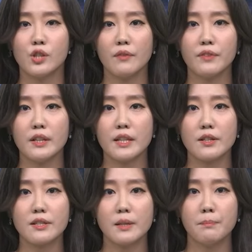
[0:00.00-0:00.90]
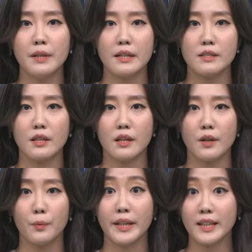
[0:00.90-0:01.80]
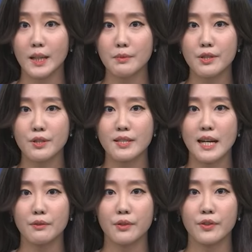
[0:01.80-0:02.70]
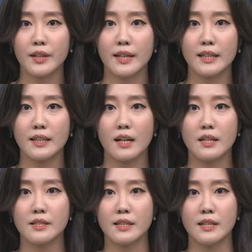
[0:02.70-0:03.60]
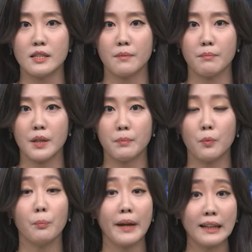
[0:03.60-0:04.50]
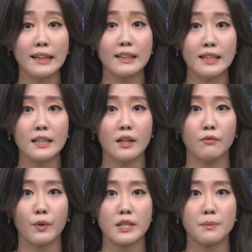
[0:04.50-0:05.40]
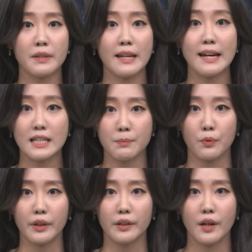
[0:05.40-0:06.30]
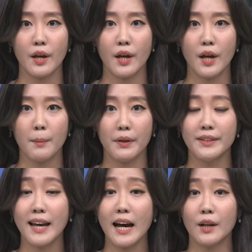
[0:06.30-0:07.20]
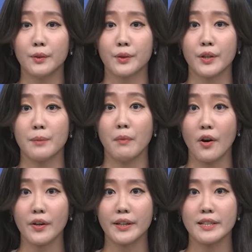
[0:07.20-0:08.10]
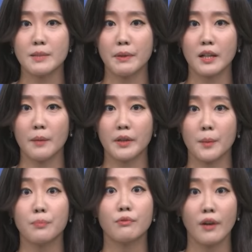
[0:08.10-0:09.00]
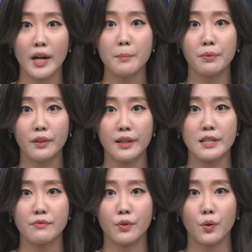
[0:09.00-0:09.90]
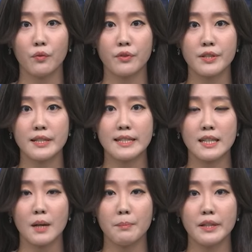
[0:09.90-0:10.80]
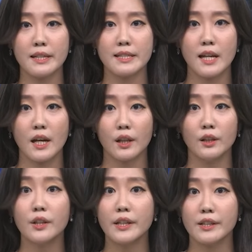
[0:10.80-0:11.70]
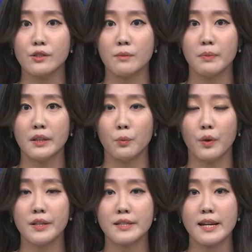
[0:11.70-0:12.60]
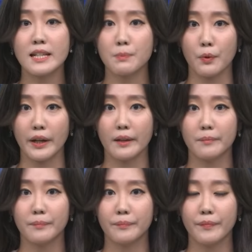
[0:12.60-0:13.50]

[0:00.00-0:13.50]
Shifting gears a bit, when it comes to South Korea and content, people mainly think of what's been exported. But now the Korean market is becoming a prime place for overseas companies looking to be the ones exporting.